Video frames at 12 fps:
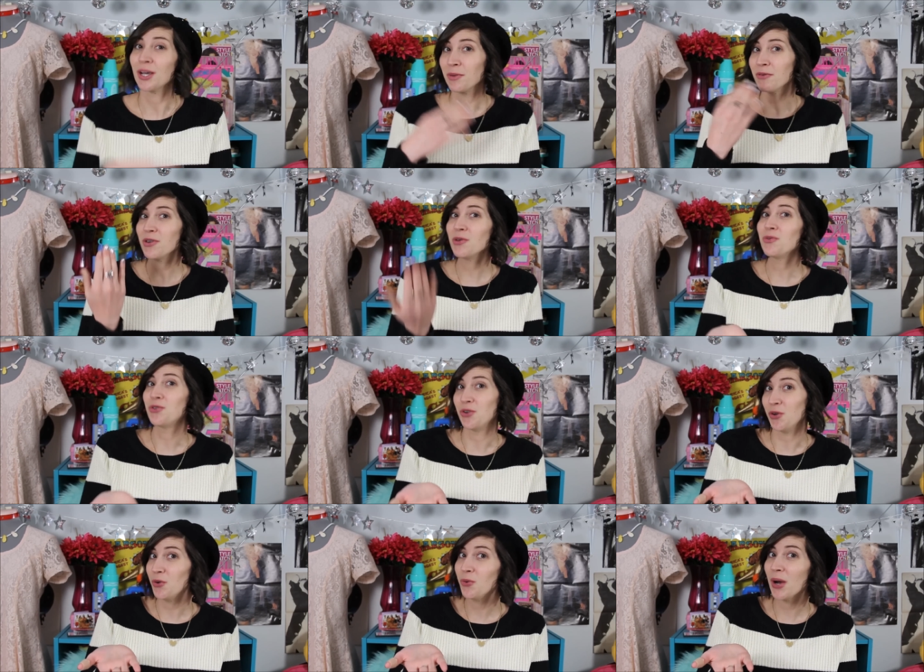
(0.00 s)
Some of you
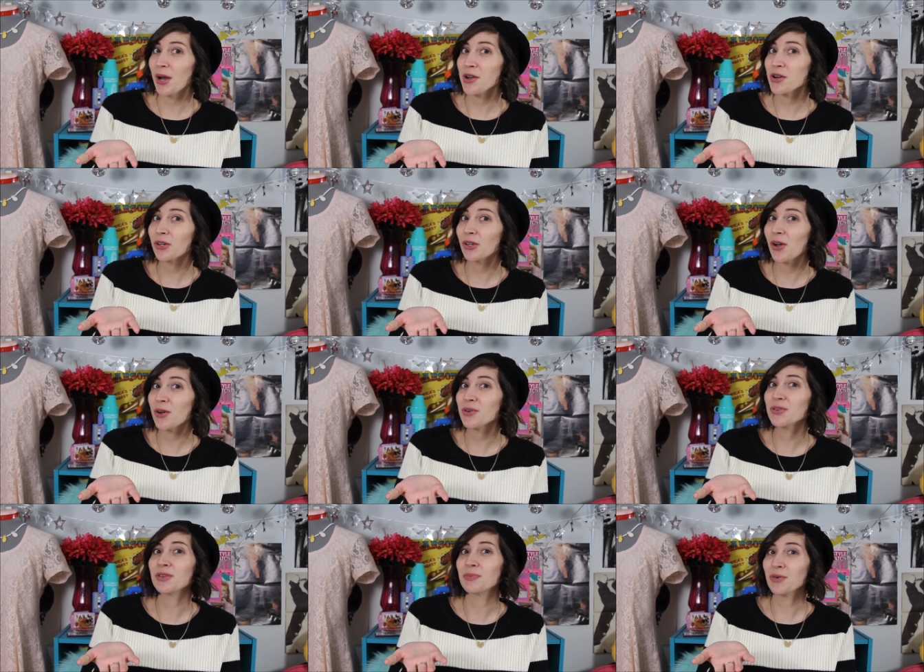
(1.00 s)
do wear your
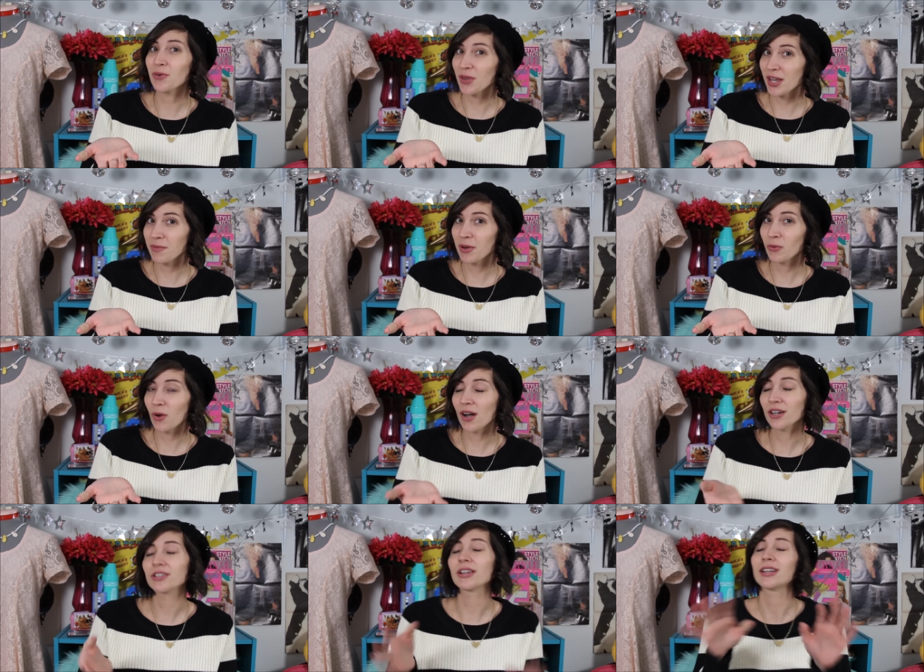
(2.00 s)
clothes before they've been
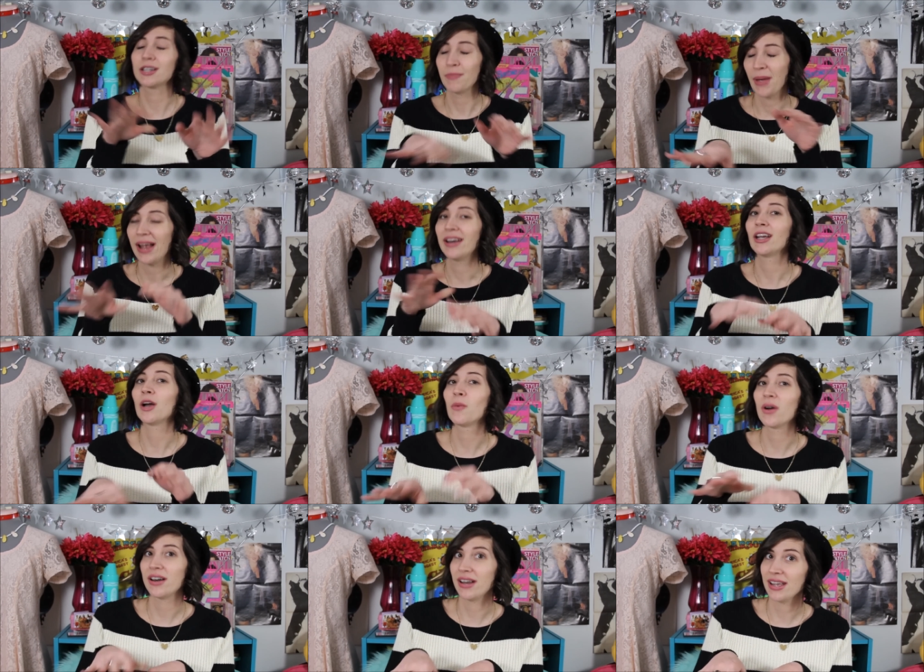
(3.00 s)
washed, like depending on
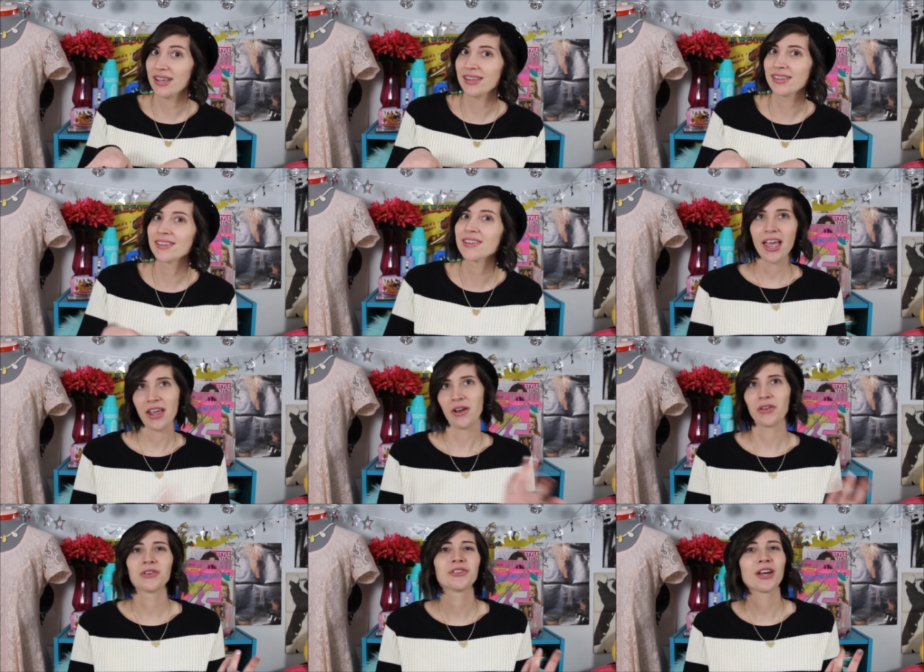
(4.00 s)
what it is, and
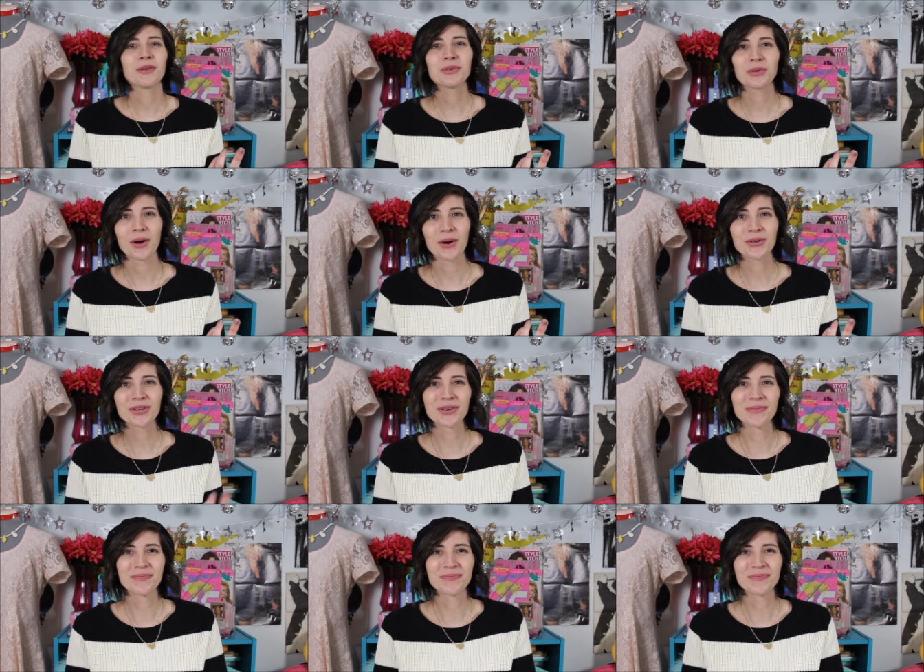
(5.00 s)
others thought it was gross.